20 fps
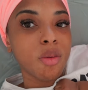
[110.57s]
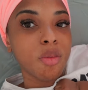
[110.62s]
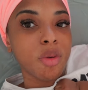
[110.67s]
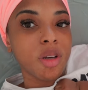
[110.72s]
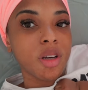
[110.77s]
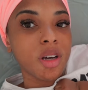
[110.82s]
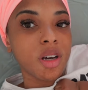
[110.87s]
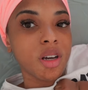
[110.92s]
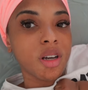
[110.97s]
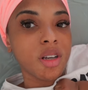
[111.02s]

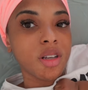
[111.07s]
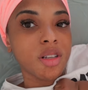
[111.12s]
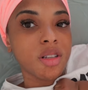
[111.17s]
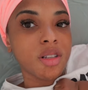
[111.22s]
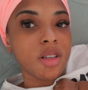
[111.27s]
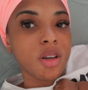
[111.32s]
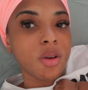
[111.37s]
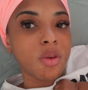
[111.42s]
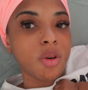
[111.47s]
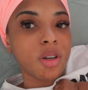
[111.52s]

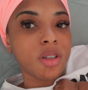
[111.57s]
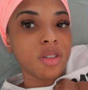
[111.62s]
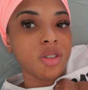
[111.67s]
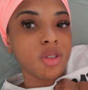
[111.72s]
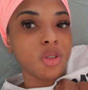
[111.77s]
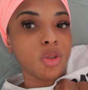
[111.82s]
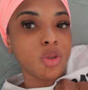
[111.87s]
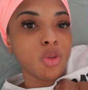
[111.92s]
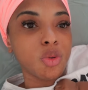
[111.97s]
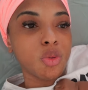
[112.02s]
because I want
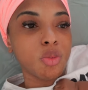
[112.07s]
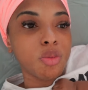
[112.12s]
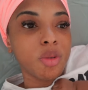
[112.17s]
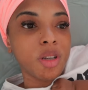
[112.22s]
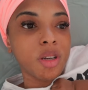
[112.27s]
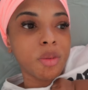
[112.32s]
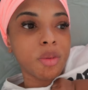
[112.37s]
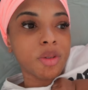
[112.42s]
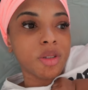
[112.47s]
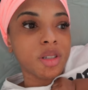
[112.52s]
to
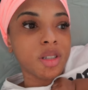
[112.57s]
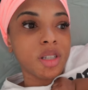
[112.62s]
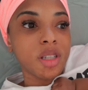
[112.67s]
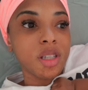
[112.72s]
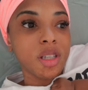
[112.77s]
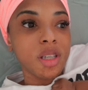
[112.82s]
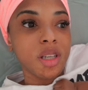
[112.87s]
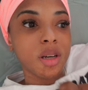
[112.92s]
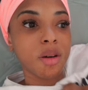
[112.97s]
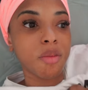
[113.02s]
be able to
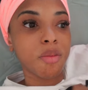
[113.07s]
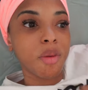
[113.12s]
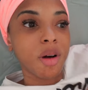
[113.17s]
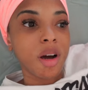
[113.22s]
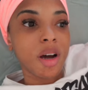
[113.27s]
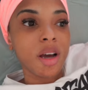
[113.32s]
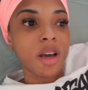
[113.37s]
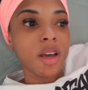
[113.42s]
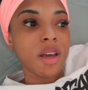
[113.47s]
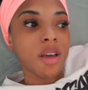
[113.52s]
see
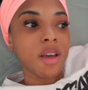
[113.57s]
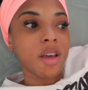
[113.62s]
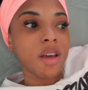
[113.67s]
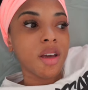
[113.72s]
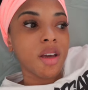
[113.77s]
my